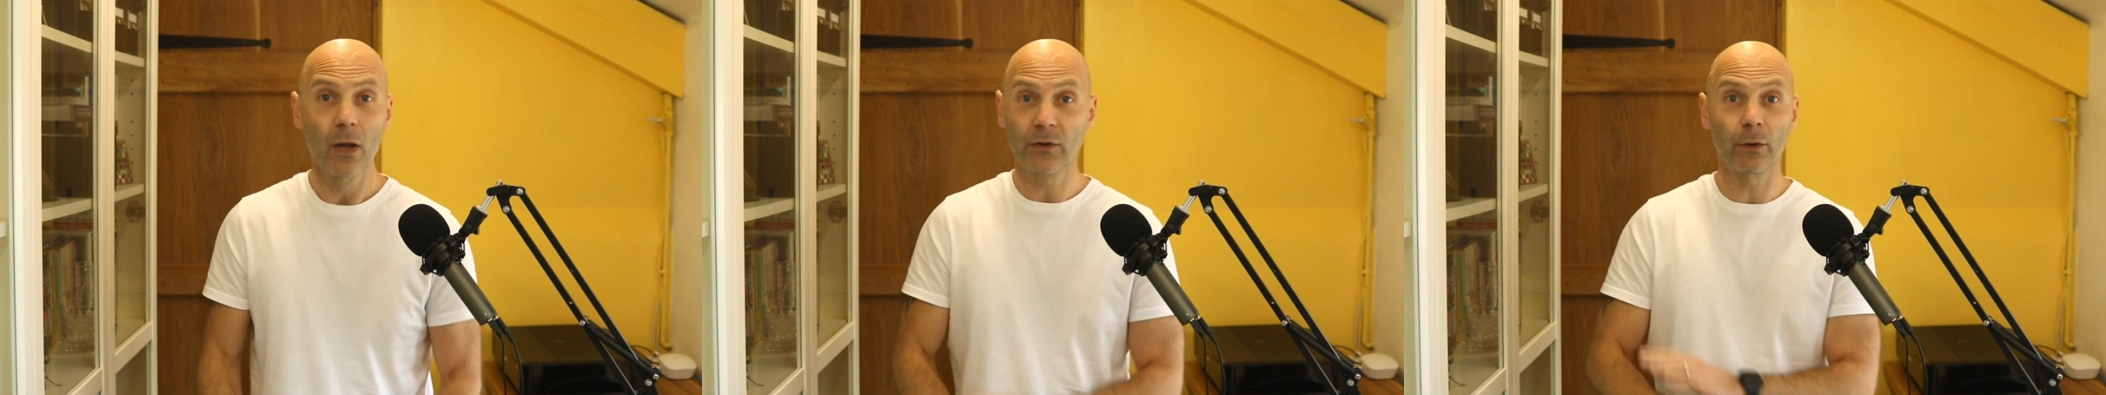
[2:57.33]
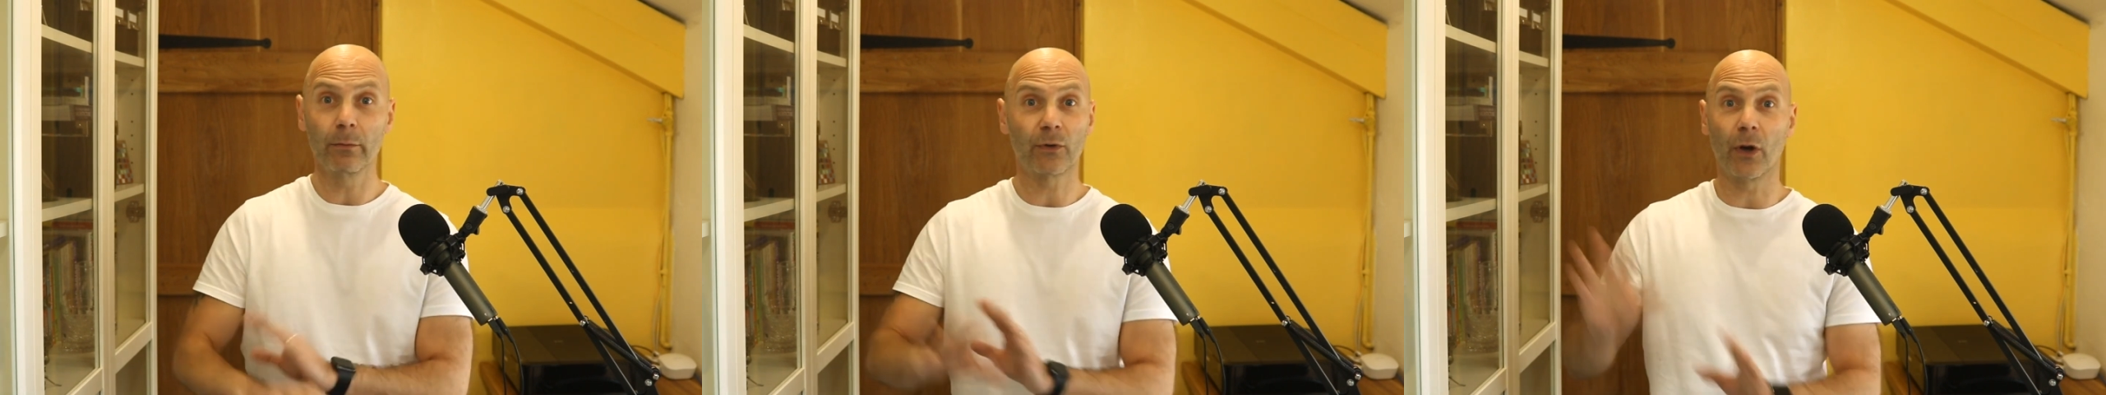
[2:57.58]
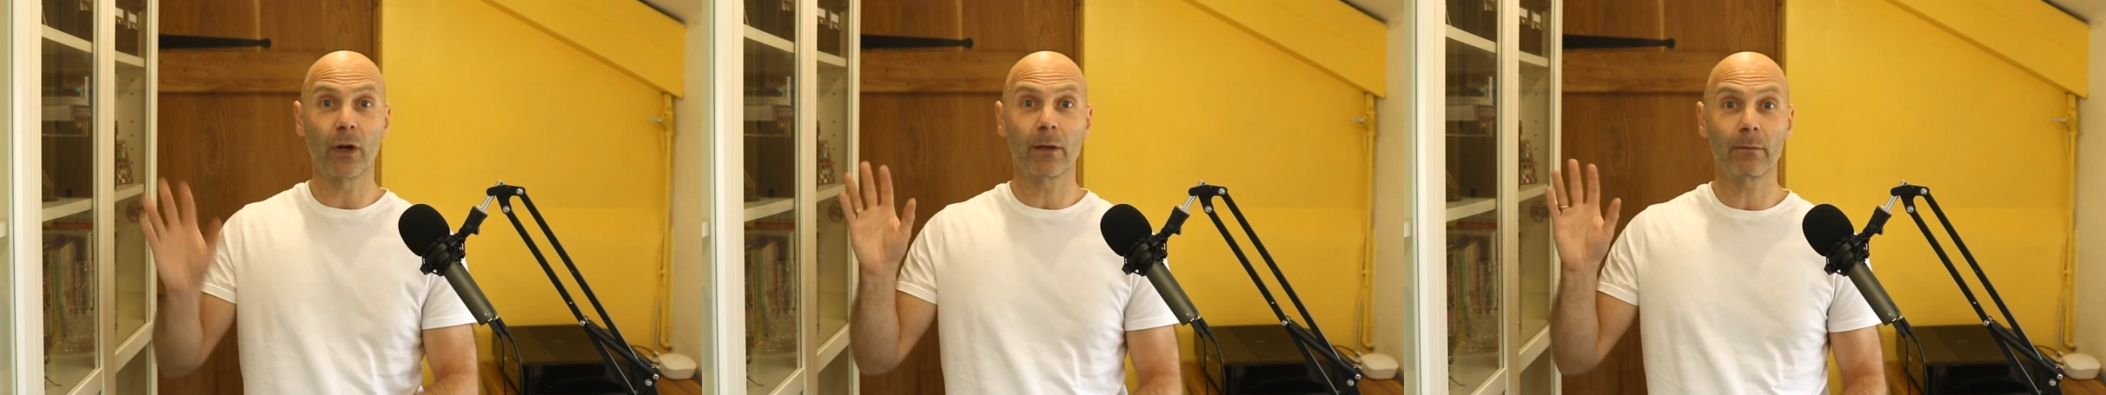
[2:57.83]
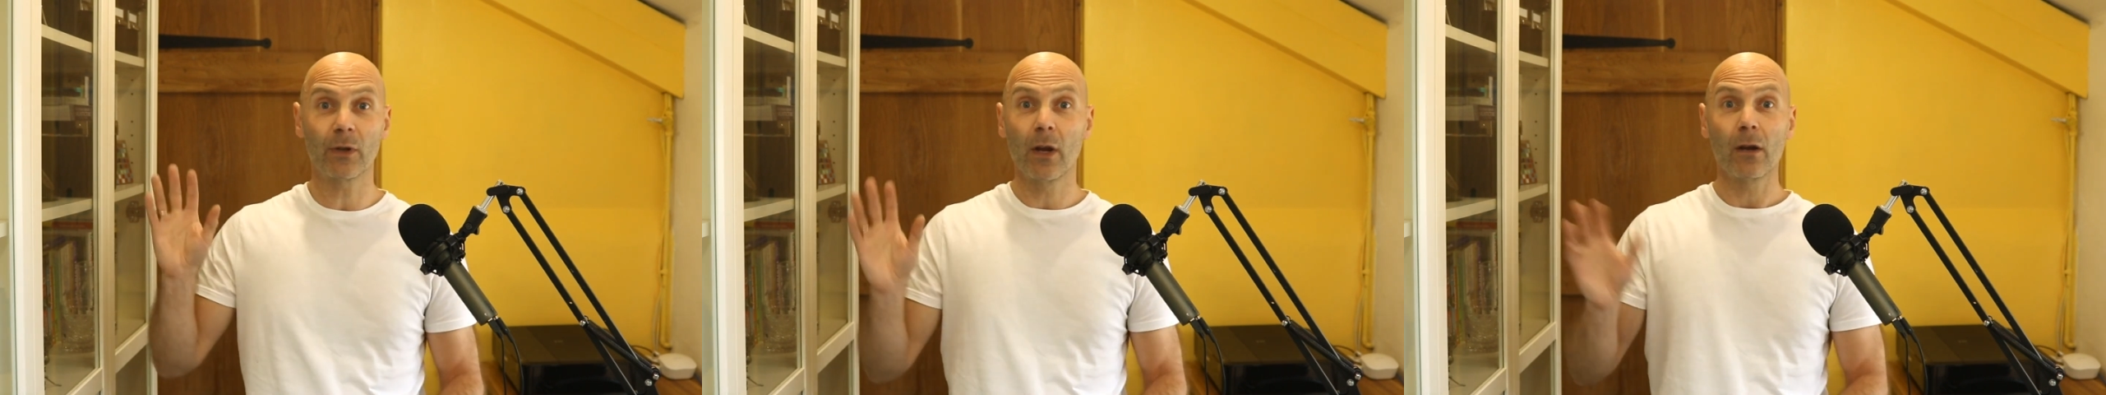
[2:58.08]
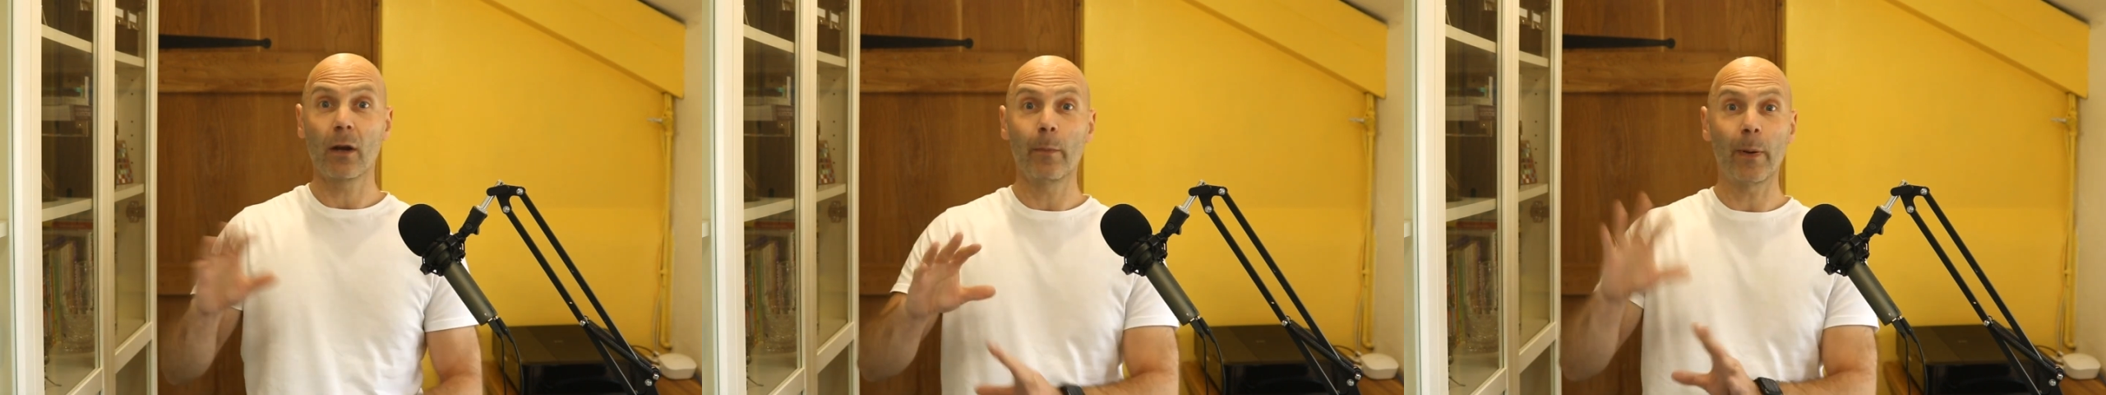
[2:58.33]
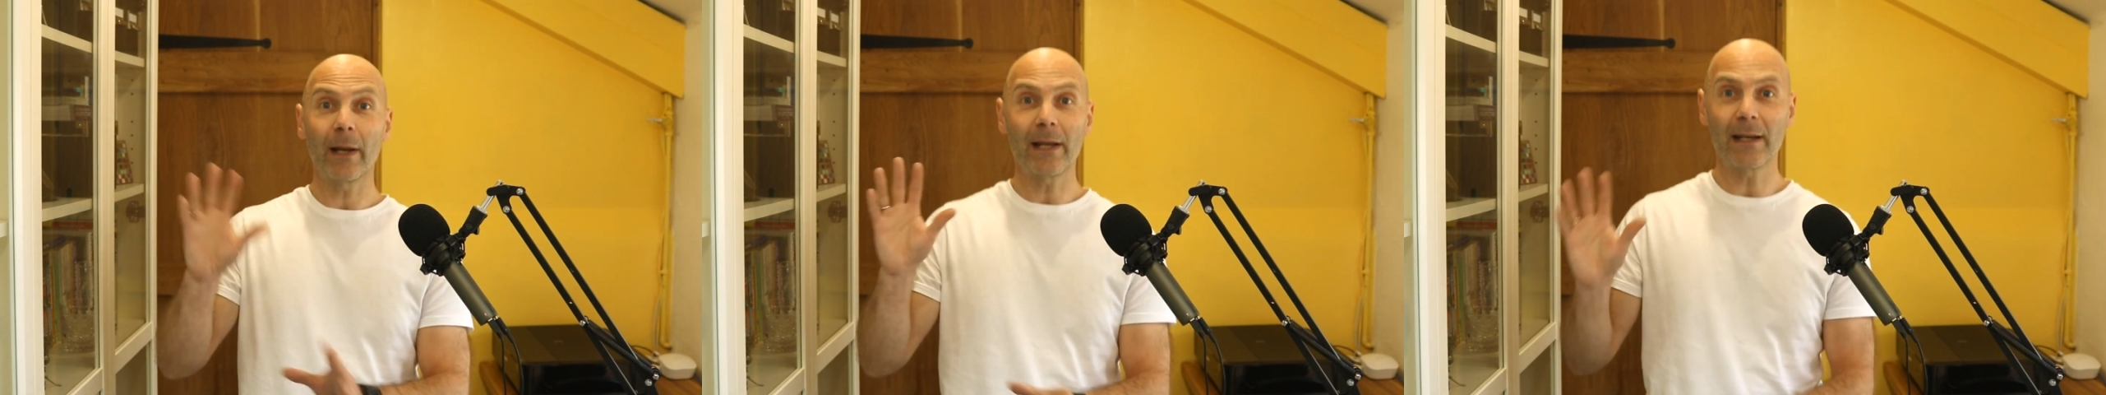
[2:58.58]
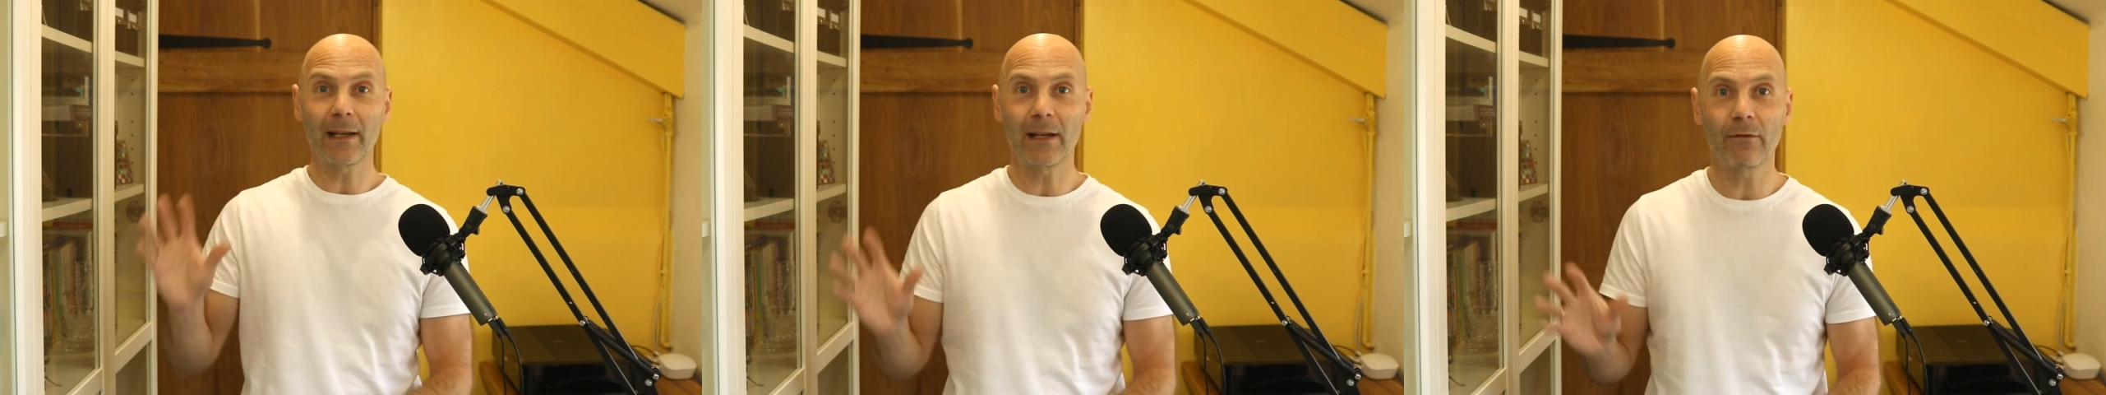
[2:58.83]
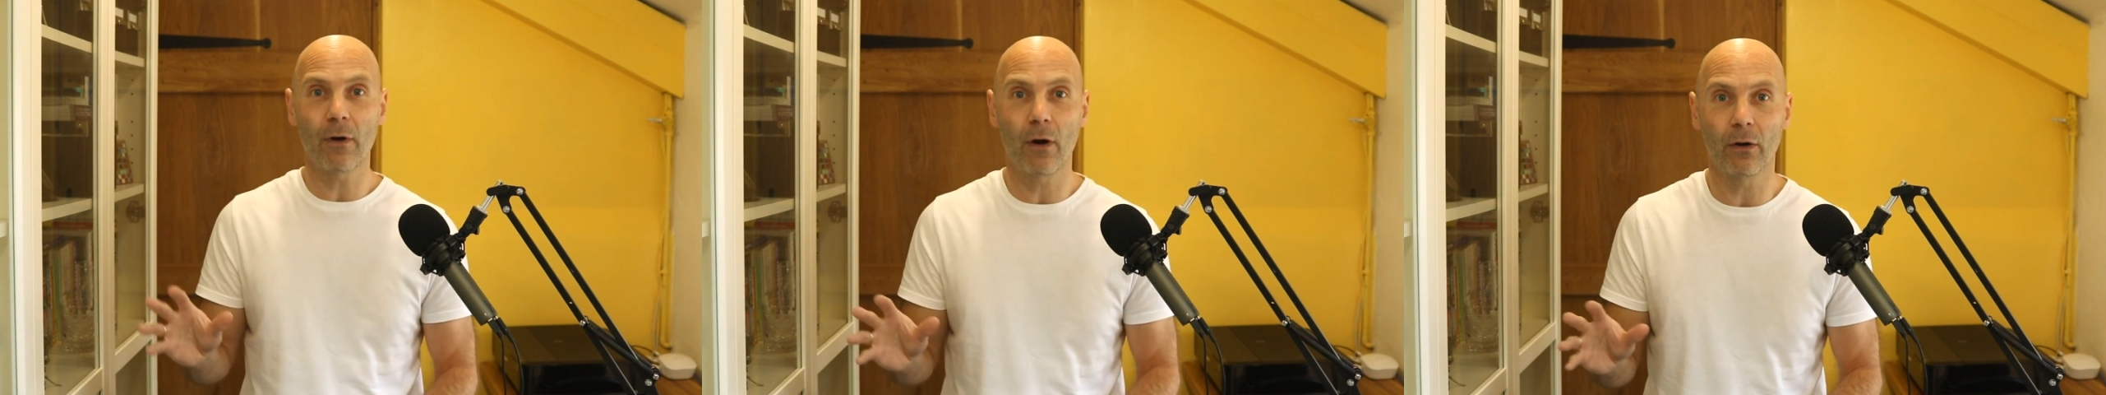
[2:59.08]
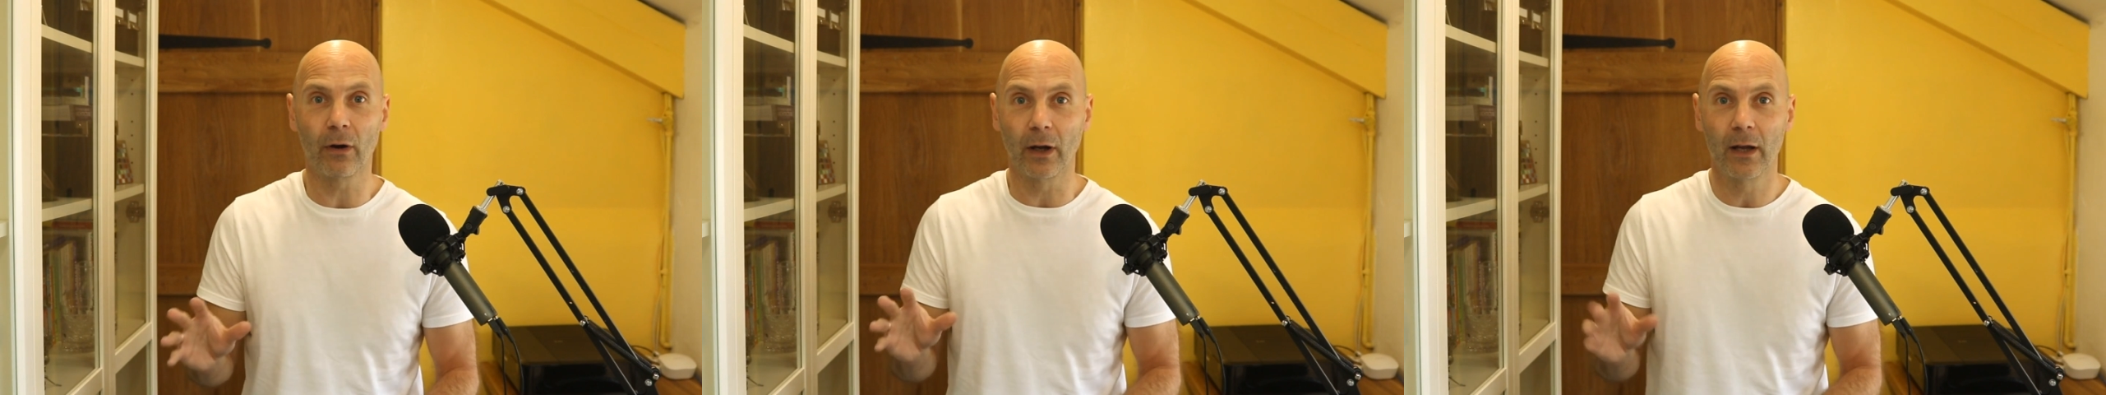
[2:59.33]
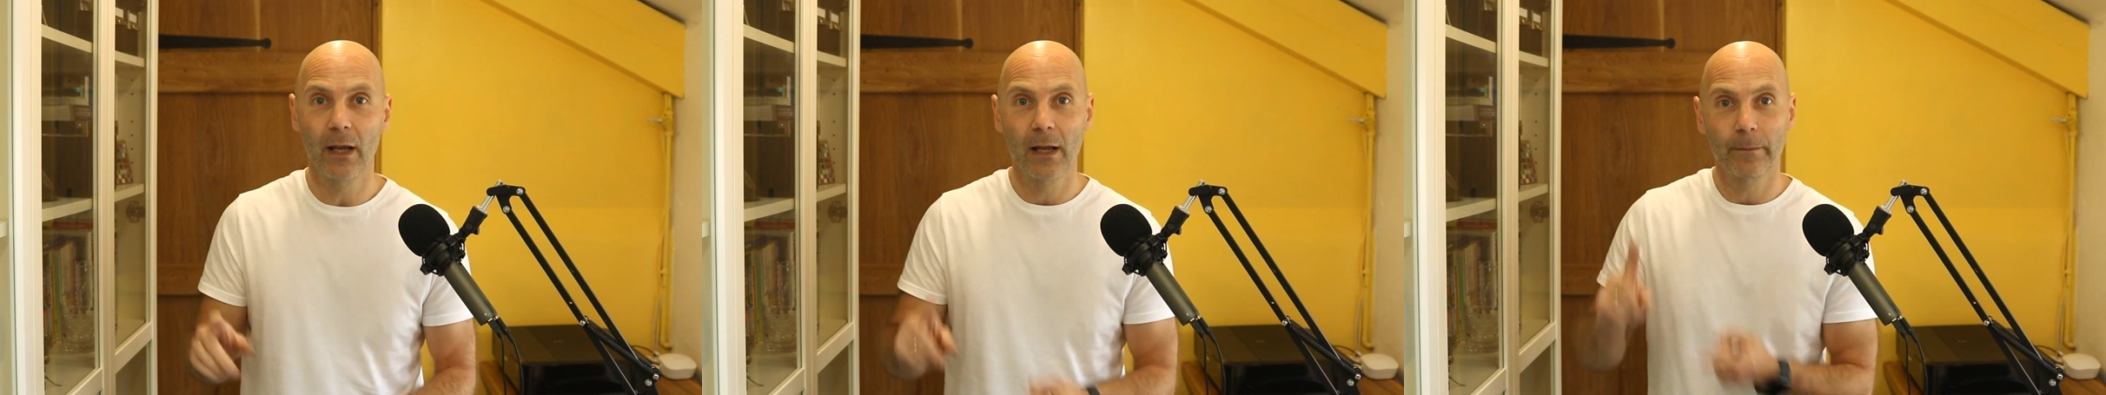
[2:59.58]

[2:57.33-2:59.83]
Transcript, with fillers: Sometimes completely wrong.